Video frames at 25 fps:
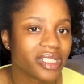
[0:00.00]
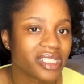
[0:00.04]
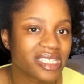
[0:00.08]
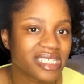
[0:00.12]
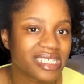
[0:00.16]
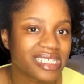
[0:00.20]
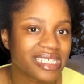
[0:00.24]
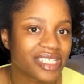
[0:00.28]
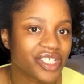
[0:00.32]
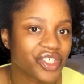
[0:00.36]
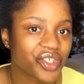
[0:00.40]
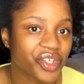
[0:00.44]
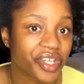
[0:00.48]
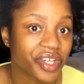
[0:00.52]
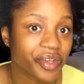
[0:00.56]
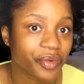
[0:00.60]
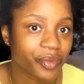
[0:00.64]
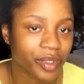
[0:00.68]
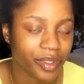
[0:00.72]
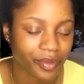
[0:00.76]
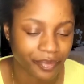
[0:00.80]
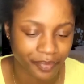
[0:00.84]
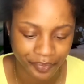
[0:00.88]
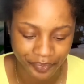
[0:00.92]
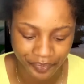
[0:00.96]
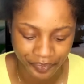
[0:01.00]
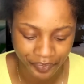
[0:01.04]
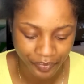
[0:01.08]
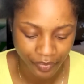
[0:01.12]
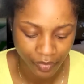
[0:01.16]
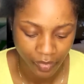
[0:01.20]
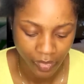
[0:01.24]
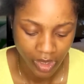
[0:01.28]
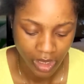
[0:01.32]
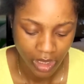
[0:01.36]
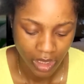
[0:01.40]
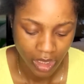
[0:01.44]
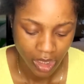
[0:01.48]
is a tricky one.
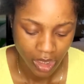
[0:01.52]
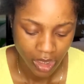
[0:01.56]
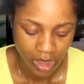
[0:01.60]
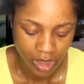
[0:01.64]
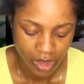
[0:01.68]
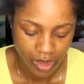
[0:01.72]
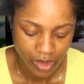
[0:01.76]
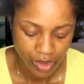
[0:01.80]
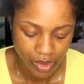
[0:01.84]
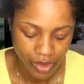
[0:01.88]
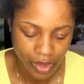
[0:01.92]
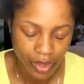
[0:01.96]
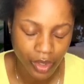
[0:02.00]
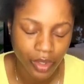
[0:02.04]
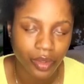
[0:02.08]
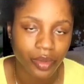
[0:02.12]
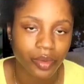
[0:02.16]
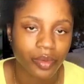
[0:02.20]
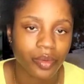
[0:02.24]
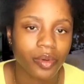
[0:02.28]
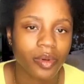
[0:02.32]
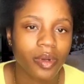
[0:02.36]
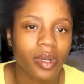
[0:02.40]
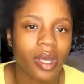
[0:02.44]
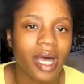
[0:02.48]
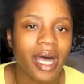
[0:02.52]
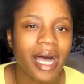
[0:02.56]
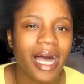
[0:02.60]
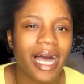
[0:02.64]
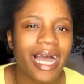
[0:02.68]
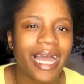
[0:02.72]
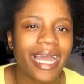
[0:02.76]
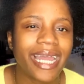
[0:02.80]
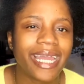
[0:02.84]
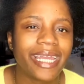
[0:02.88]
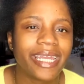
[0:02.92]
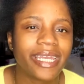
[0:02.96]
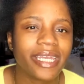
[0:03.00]
So
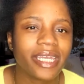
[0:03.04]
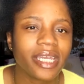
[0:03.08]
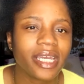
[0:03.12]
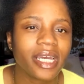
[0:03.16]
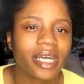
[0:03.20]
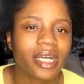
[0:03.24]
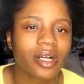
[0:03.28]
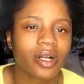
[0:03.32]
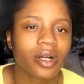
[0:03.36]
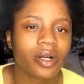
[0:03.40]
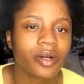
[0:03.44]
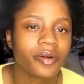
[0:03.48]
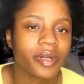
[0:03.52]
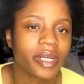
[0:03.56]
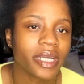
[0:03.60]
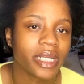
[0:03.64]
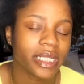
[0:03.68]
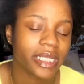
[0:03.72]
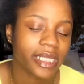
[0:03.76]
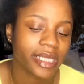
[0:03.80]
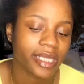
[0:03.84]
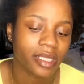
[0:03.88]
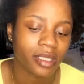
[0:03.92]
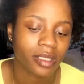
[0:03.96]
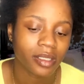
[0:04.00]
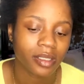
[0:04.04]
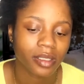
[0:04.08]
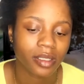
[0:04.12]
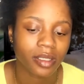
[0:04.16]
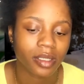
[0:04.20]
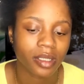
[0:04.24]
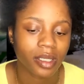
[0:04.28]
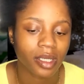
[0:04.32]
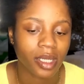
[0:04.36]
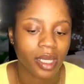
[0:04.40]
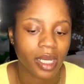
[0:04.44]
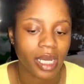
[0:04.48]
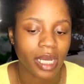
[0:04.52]
I currently
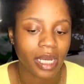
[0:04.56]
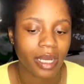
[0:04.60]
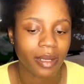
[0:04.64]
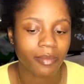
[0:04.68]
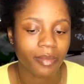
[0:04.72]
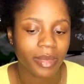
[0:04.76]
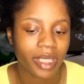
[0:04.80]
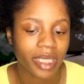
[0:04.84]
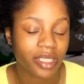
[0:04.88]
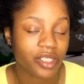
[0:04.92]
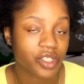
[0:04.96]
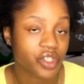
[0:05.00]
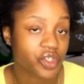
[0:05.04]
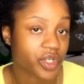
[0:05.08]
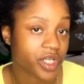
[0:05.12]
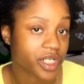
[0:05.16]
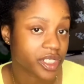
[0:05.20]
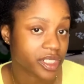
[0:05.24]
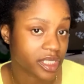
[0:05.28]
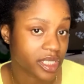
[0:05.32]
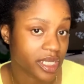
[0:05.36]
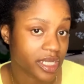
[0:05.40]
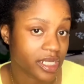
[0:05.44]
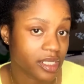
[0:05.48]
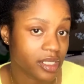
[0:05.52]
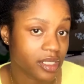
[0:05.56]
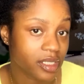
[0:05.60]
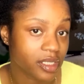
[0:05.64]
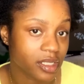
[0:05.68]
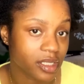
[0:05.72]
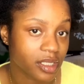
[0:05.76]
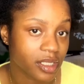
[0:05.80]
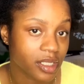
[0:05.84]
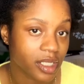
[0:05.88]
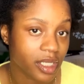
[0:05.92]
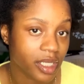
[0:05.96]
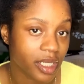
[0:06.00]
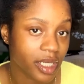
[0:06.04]
am interested
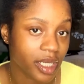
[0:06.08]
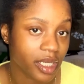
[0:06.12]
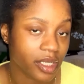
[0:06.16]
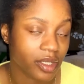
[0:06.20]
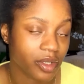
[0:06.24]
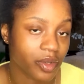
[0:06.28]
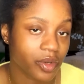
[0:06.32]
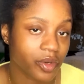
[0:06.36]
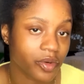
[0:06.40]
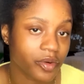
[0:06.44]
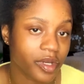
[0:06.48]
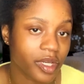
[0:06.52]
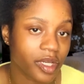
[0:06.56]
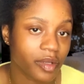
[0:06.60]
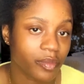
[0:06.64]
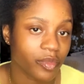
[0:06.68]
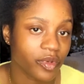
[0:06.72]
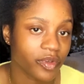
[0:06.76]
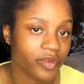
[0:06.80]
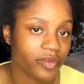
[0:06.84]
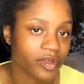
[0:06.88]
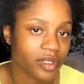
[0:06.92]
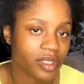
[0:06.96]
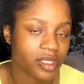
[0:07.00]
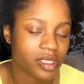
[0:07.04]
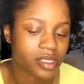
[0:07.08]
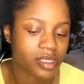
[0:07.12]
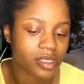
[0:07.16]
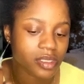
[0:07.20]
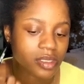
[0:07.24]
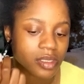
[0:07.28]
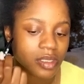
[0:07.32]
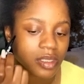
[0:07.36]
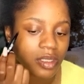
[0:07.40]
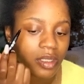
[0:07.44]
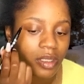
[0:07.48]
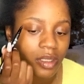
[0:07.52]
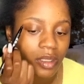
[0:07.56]
in Korean movies
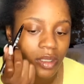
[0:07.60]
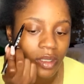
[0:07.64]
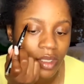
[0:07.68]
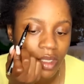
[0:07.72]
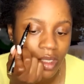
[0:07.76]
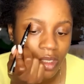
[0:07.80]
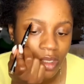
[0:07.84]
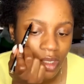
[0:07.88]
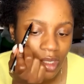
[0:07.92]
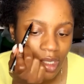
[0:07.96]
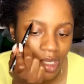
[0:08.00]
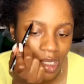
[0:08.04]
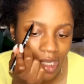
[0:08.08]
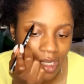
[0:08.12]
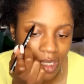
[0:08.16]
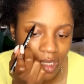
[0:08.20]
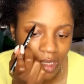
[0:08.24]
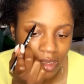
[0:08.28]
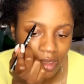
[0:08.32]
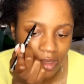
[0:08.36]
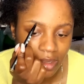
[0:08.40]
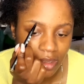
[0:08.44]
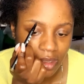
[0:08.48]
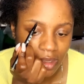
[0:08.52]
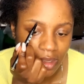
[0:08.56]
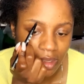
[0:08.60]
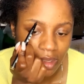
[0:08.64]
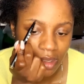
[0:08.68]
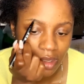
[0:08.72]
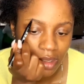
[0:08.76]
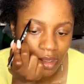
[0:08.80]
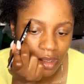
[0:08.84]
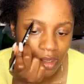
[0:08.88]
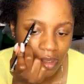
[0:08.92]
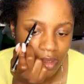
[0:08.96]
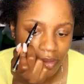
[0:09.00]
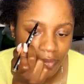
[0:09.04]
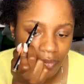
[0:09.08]
and
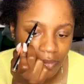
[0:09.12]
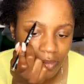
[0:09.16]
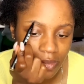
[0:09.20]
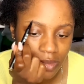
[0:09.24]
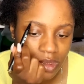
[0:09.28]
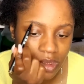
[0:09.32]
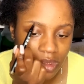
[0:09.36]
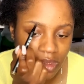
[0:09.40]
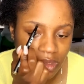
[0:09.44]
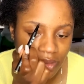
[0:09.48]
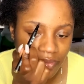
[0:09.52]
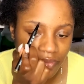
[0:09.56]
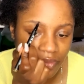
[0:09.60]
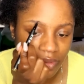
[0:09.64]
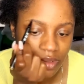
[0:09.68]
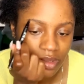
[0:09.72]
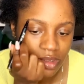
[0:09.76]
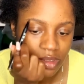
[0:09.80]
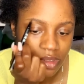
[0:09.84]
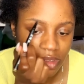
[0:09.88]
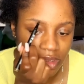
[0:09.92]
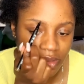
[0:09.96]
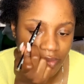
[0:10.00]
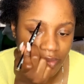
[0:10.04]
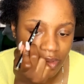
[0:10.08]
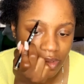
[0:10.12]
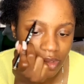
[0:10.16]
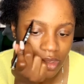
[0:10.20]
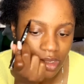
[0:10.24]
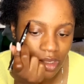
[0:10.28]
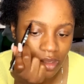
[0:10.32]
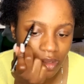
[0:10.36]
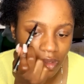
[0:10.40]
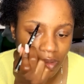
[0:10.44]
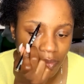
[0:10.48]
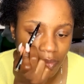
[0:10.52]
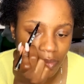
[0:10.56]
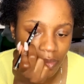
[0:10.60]
TV series
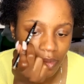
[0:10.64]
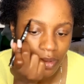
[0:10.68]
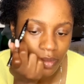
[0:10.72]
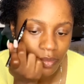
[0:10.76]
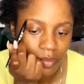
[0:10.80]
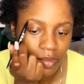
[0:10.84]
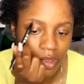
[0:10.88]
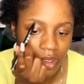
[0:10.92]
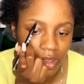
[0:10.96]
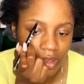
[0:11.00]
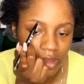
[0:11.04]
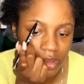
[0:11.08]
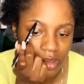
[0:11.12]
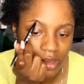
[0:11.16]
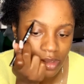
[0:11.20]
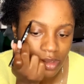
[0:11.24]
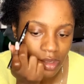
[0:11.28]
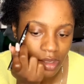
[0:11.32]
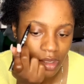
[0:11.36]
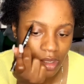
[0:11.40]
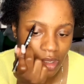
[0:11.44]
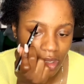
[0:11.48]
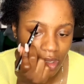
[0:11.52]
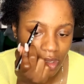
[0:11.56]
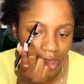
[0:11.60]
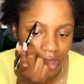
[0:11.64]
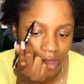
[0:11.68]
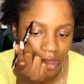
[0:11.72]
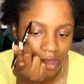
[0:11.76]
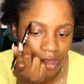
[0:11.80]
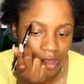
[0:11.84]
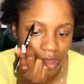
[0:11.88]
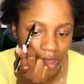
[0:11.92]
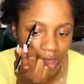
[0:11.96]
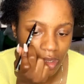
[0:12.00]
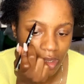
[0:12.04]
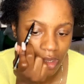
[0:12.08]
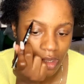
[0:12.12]
at the moment, and
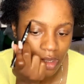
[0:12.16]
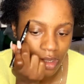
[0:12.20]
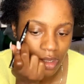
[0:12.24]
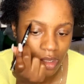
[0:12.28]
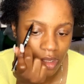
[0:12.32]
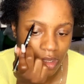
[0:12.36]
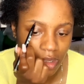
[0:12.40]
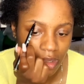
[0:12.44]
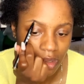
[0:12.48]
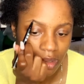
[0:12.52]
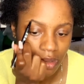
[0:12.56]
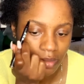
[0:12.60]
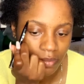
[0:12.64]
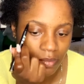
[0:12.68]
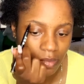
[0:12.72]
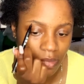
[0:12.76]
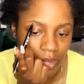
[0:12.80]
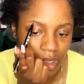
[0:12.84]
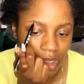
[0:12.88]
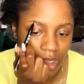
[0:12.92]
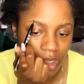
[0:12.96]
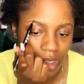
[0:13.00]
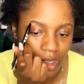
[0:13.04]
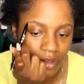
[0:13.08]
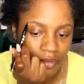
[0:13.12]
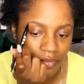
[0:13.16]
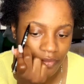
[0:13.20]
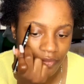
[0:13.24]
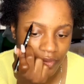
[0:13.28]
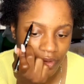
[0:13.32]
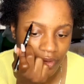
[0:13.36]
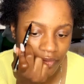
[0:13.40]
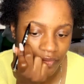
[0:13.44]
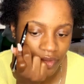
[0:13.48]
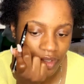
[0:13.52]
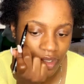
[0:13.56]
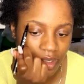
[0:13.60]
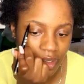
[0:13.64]
my
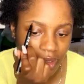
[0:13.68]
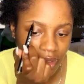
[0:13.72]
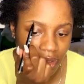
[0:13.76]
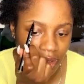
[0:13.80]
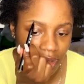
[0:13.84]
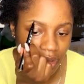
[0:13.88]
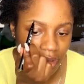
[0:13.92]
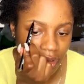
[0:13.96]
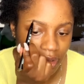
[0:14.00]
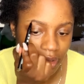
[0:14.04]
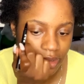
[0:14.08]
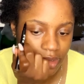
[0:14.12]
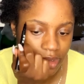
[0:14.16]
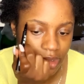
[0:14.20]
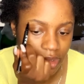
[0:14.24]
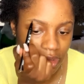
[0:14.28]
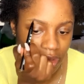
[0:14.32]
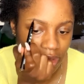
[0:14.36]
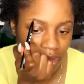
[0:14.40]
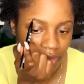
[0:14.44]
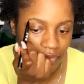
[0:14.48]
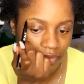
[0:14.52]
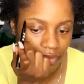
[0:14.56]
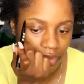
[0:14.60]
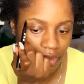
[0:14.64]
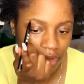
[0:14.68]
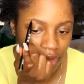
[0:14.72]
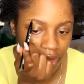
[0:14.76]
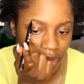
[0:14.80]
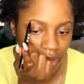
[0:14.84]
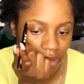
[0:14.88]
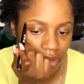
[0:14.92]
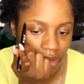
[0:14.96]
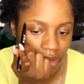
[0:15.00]
favorite TV